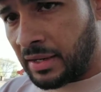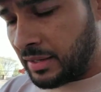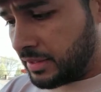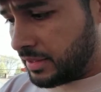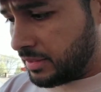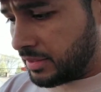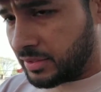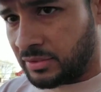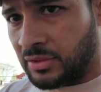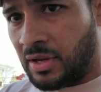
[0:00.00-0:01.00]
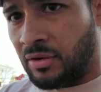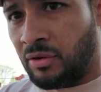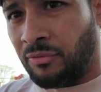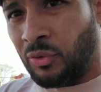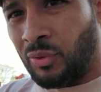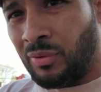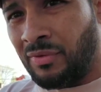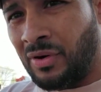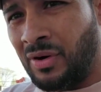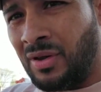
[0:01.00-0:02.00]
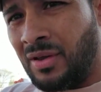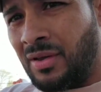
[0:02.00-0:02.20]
And because I don't know if you ever